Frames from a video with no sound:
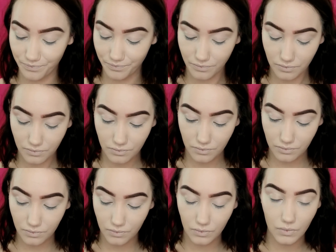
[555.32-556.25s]

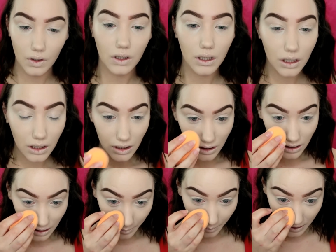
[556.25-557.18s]

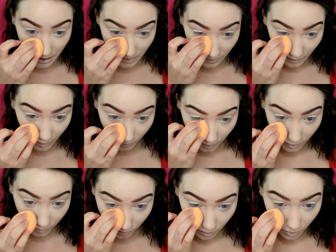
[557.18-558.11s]
So let me just get
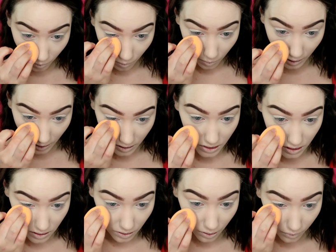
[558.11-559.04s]
rid of the
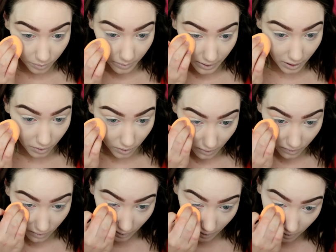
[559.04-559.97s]
worst of my
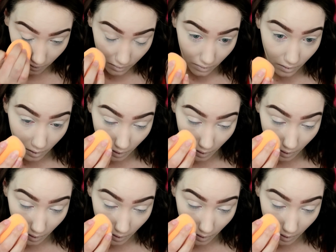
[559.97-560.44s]
creases.